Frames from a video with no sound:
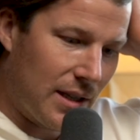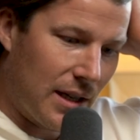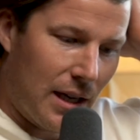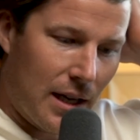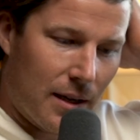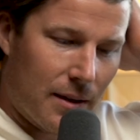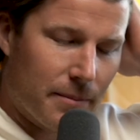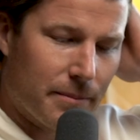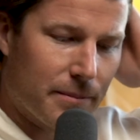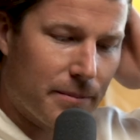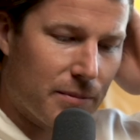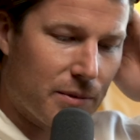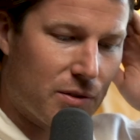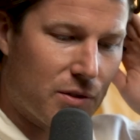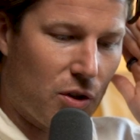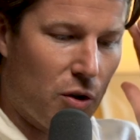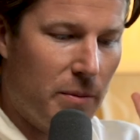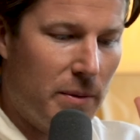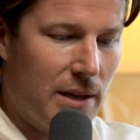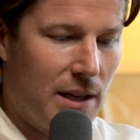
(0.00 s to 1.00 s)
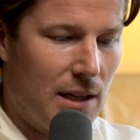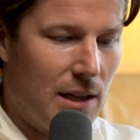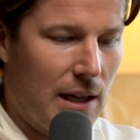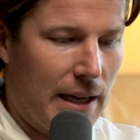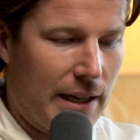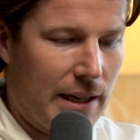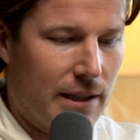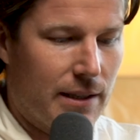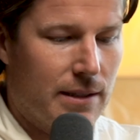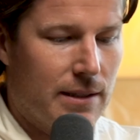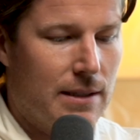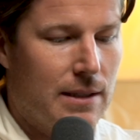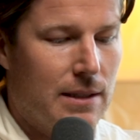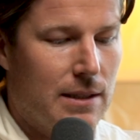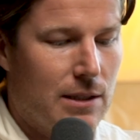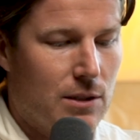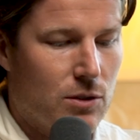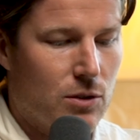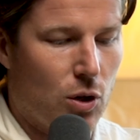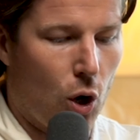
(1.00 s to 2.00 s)
Yeah. Um, so many like
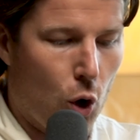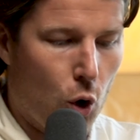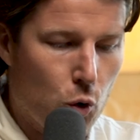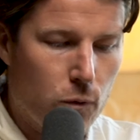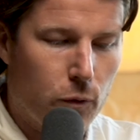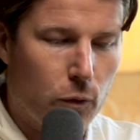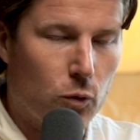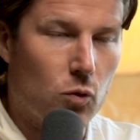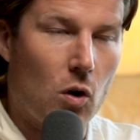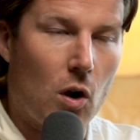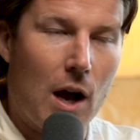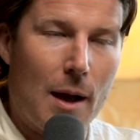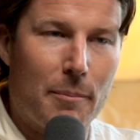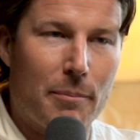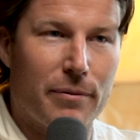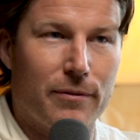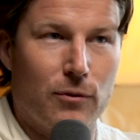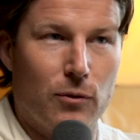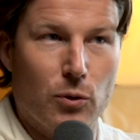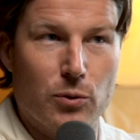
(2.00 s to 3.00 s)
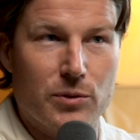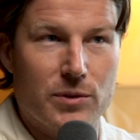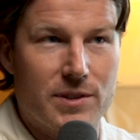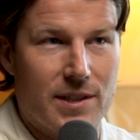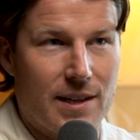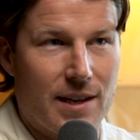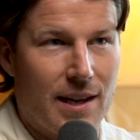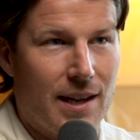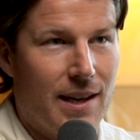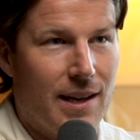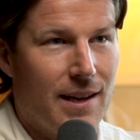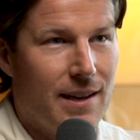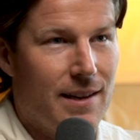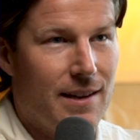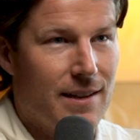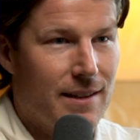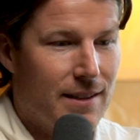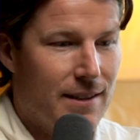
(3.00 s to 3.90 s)
overripe fruits in here.